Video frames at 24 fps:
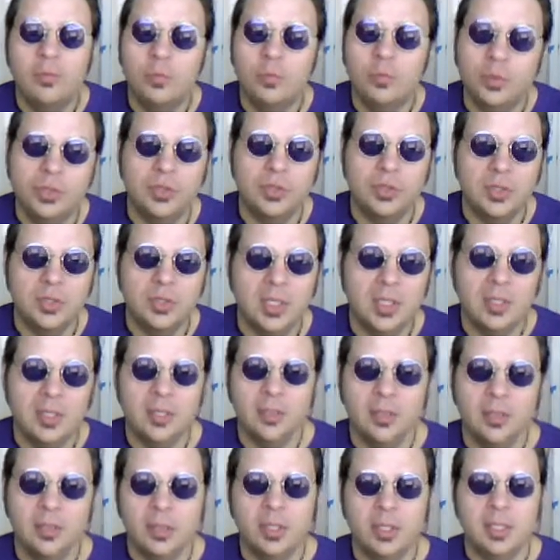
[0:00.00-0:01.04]
Would you say that they're
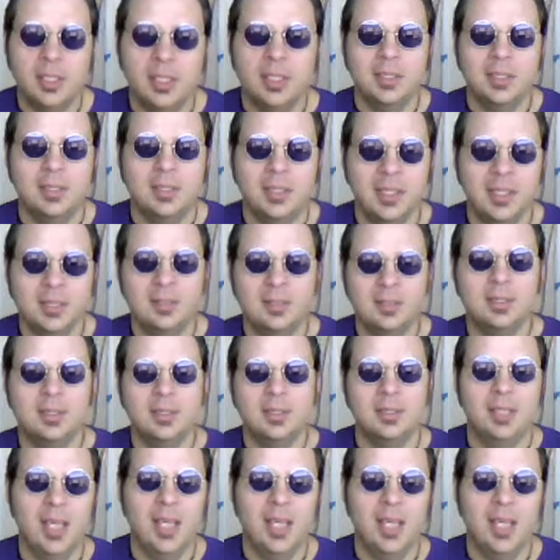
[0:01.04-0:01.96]
looking ahead to Texas?